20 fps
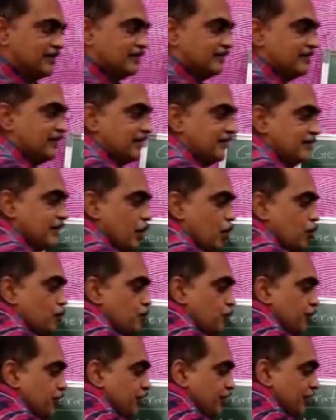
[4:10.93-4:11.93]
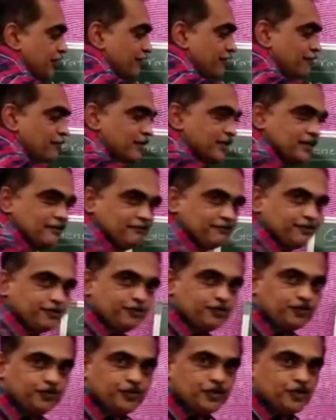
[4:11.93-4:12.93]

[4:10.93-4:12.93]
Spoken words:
then the output here will be f2.